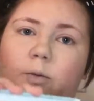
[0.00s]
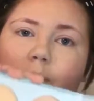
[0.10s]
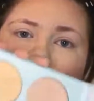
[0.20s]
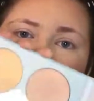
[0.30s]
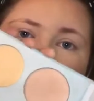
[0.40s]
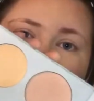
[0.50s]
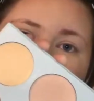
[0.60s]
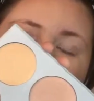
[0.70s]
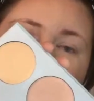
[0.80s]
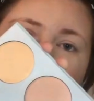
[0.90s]
which,
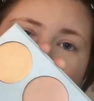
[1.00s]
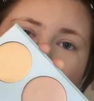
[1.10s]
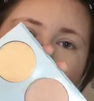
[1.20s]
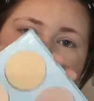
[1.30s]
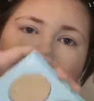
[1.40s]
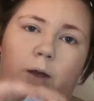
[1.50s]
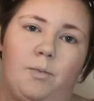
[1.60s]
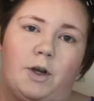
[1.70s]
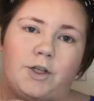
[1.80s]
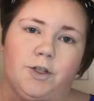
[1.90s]
you know, I'm
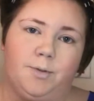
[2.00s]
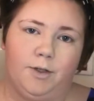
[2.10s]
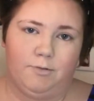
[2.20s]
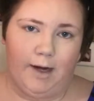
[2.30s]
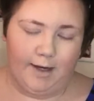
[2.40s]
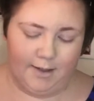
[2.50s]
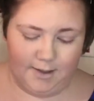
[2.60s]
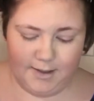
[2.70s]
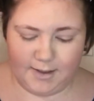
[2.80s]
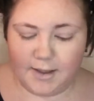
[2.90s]
pretty sure we all
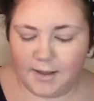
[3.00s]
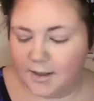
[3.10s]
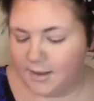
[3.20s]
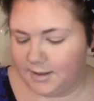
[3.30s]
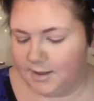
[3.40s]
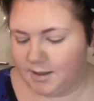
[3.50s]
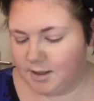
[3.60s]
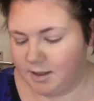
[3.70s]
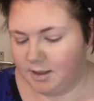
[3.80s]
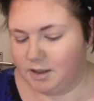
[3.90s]
recognise that this is
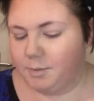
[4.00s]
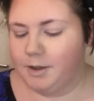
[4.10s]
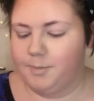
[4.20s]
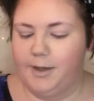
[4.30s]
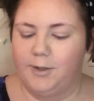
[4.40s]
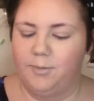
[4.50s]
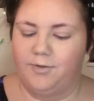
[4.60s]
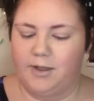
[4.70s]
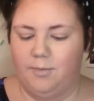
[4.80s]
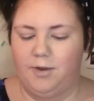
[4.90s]
supposed to be a dupe
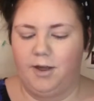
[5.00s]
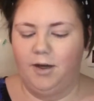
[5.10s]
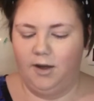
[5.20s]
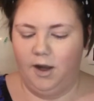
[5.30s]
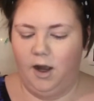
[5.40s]
for something.